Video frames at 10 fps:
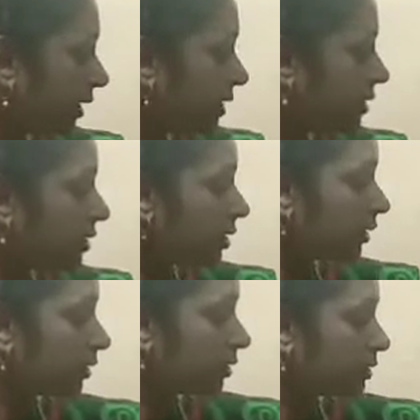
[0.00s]

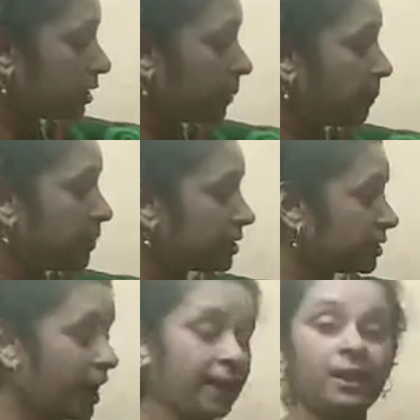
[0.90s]
is cheaper
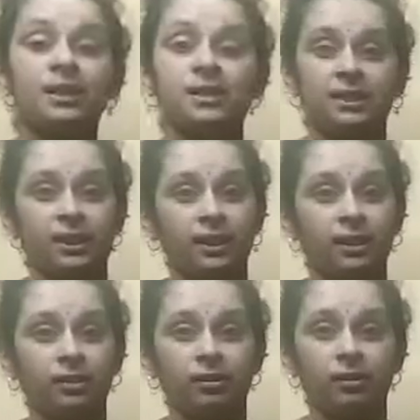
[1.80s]
than
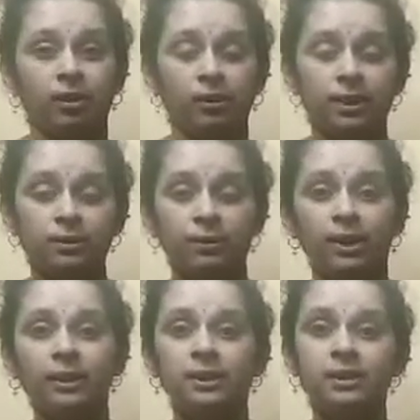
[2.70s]
silk. That's
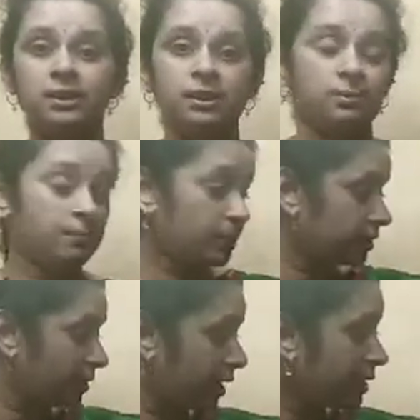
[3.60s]
why it is cheaper than